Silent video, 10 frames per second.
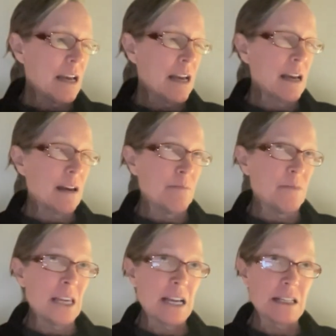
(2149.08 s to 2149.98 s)

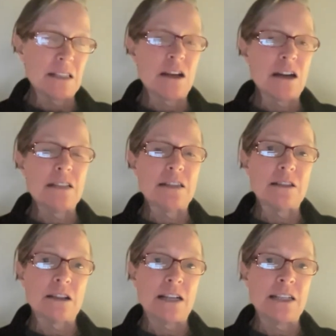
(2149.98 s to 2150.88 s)
the
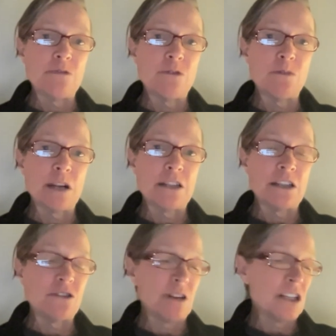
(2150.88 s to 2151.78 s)
exercises that I did with my
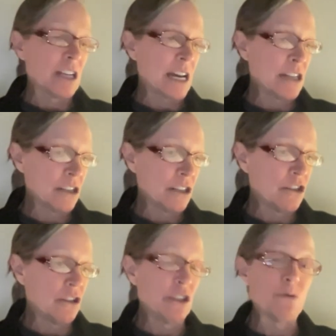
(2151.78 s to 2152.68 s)
teacher education
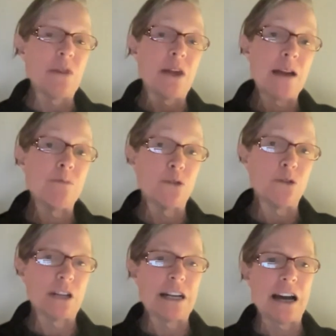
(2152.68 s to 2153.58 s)
students where they
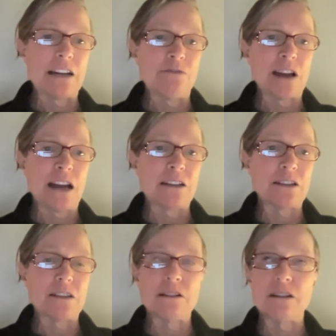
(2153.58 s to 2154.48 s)
brought in
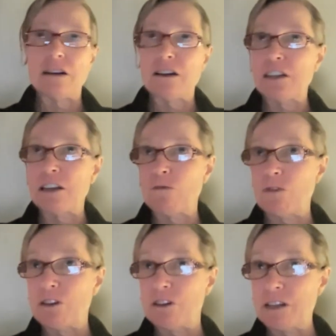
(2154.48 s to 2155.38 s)
artifacts, I think
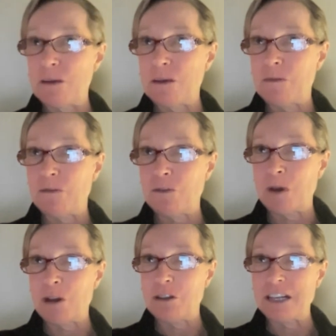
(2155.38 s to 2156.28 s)
were some of the
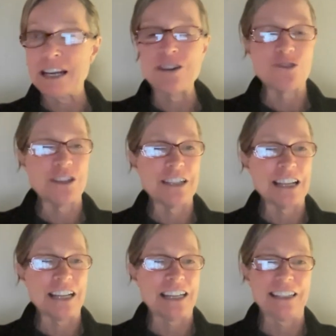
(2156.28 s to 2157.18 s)
most
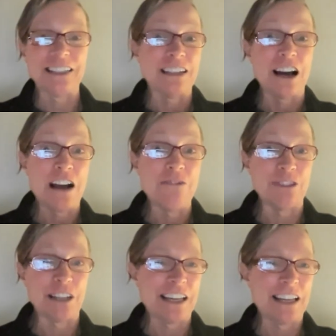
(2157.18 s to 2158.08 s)
interesting and
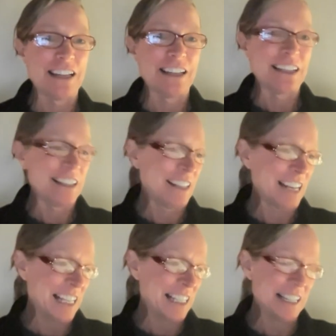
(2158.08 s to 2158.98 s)
lively
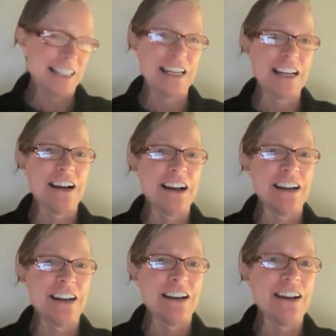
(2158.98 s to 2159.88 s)
lessons. And I
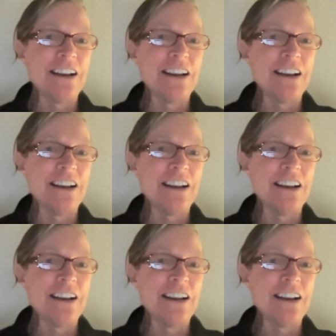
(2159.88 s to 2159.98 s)
know